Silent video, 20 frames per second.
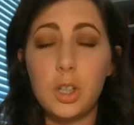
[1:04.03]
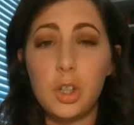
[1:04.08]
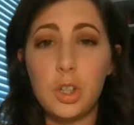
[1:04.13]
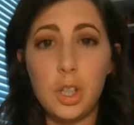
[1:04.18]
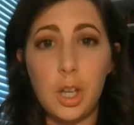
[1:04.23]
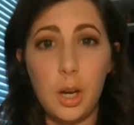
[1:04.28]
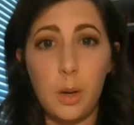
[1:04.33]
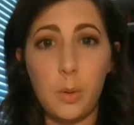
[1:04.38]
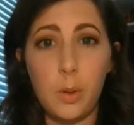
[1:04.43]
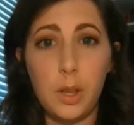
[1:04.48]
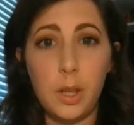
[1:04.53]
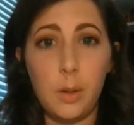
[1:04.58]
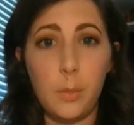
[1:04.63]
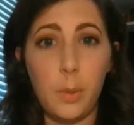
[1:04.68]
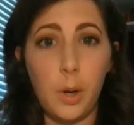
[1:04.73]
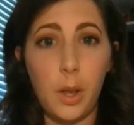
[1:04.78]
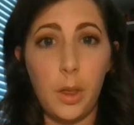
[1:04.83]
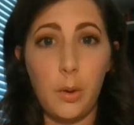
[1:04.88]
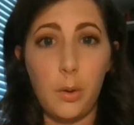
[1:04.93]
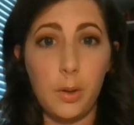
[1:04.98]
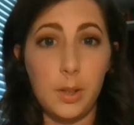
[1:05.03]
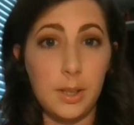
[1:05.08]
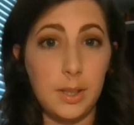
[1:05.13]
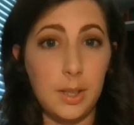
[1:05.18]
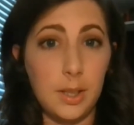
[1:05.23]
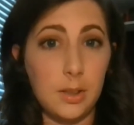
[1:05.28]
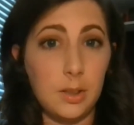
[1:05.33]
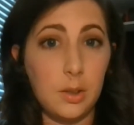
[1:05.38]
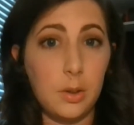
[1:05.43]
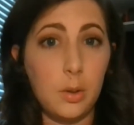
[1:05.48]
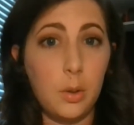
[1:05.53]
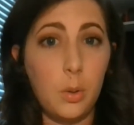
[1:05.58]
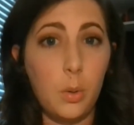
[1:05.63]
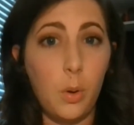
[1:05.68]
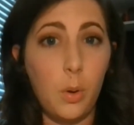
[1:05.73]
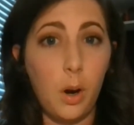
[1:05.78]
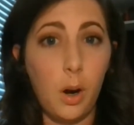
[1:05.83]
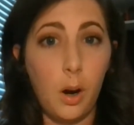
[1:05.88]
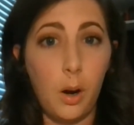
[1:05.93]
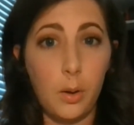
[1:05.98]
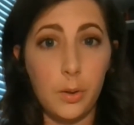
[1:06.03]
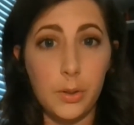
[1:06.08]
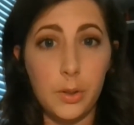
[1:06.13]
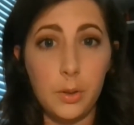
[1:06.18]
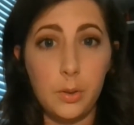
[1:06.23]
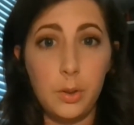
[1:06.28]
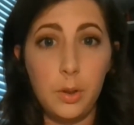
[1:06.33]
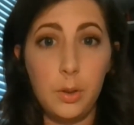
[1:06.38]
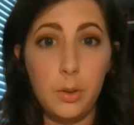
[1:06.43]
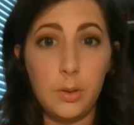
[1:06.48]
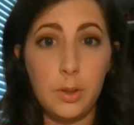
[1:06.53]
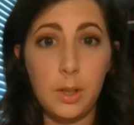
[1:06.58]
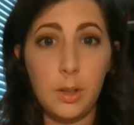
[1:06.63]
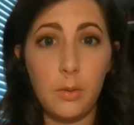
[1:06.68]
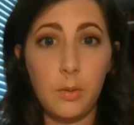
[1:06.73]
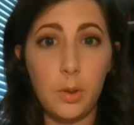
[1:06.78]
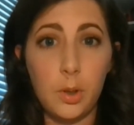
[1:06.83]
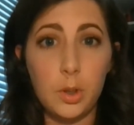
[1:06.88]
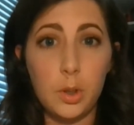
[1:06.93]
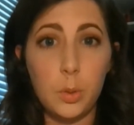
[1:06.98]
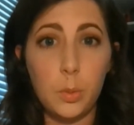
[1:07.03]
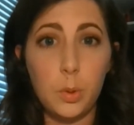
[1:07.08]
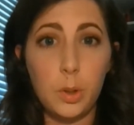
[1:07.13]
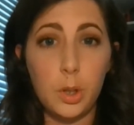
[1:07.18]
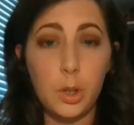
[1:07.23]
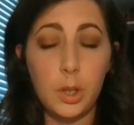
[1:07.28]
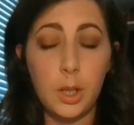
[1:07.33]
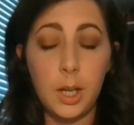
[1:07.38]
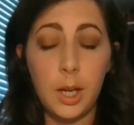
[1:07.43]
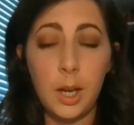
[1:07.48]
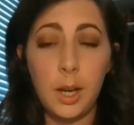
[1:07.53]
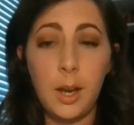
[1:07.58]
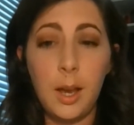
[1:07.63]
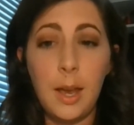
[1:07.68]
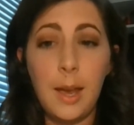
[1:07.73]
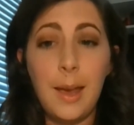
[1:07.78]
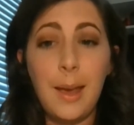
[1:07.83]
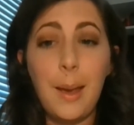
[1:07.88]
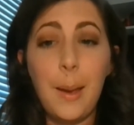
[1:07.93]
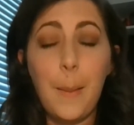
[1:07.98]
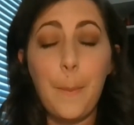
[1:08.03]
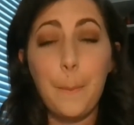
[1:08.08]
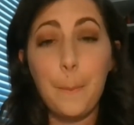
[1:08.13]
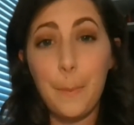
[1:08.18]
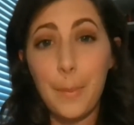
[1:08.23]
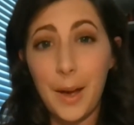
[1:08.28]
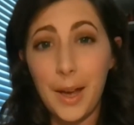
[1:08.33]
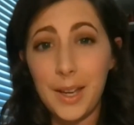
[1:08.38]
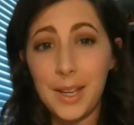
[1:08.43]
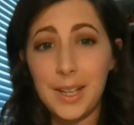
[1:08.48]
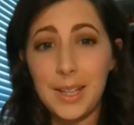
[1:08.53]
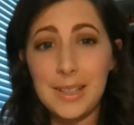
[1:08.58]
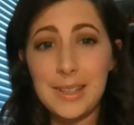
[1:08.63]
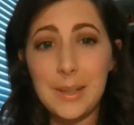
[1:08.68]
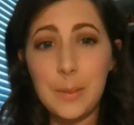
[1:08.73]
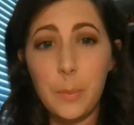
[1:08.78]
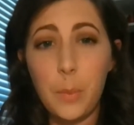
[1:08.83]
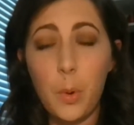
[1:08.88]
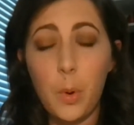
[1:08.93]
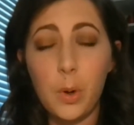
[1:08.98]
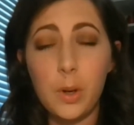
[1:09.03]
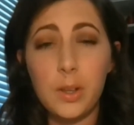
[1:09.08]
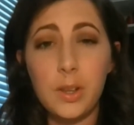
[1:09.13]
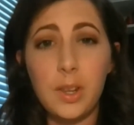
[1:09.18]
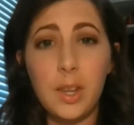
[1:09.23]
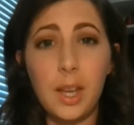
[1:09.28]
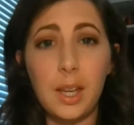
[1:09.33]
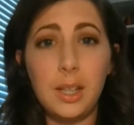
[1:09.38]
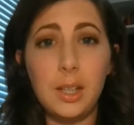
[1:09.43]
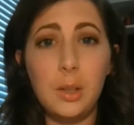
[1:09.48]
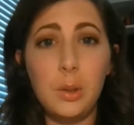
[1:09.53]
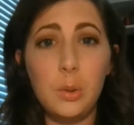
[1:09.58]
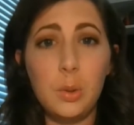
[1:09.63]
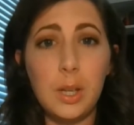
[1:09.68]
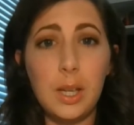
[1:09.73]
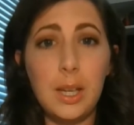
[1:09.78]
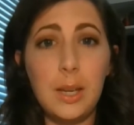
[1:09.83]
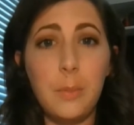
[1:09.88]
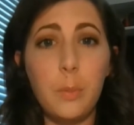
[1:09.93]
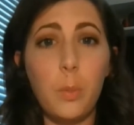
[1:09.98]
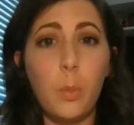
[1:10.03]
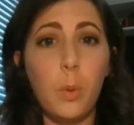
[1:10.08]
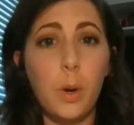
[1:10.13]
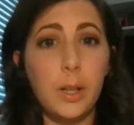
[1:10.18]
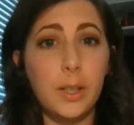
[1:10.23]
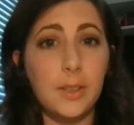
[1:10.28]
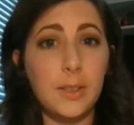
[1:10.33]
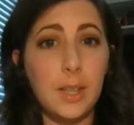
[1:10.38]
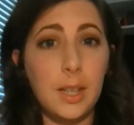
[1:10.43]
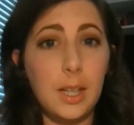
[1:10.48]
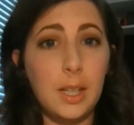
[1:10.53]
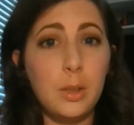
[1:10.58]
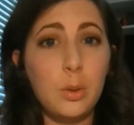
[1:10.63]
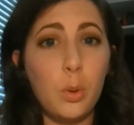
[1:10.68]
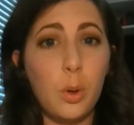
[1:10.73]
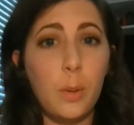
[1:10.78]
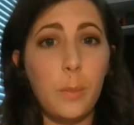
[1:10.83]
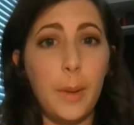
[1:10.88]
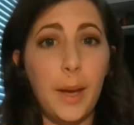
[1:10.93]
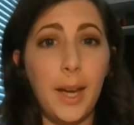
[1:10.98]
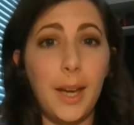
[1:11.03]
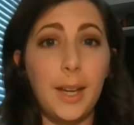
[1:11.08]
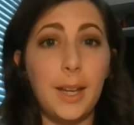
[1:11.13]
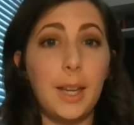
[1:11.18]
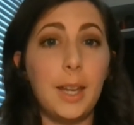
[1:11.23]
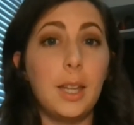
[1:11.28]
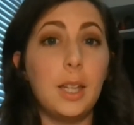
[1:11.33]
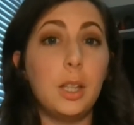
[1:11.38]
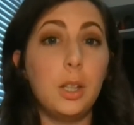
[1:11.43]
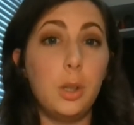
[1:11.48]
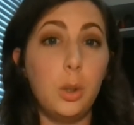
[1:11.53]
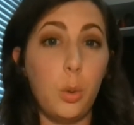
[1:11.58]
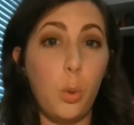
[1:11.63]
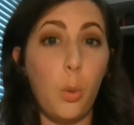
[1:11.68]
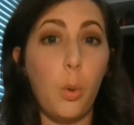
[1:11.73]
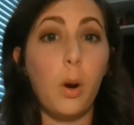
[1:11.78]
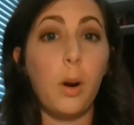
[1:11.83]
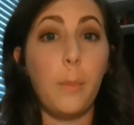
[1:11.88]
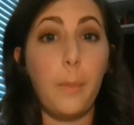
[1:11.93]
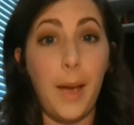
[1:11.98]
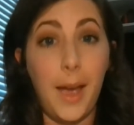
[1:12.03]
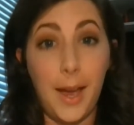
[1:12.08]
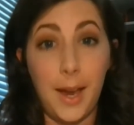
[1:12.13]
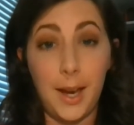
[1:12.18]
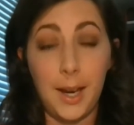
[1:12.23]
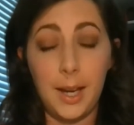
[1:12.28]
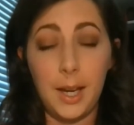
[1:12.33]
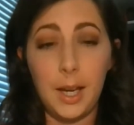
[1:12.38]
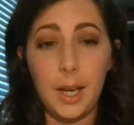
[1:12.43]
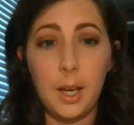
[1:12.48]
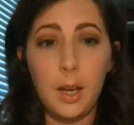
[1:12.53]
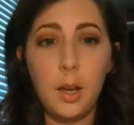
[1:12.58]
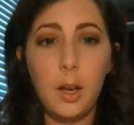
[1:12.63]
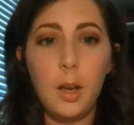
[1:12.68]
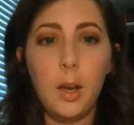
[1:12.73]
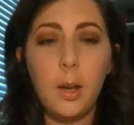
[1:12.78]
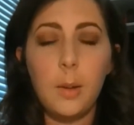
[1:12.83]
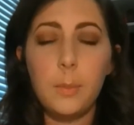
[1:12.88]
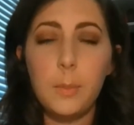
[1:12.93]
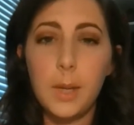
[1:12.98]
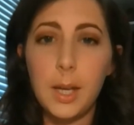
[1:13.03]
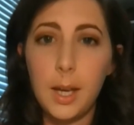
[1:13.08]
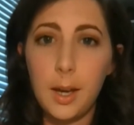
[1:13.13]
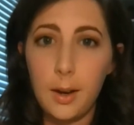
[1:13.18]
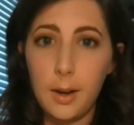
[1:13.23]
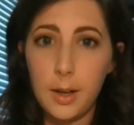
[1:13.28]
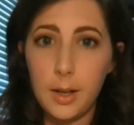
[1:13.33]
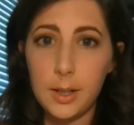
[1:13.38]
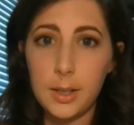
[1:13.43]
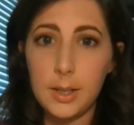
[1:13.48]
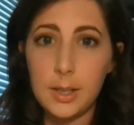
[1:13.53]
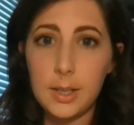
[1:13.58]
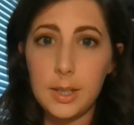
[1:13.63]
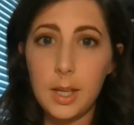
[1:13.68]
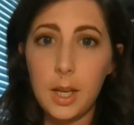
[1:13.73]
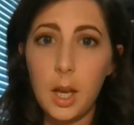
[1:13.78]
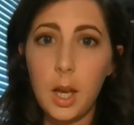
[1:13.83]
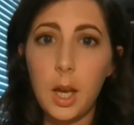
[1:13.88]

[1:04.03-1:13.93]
share with your brother and sister who are also using virtual learning, but it's important that you keep what is in your bag, because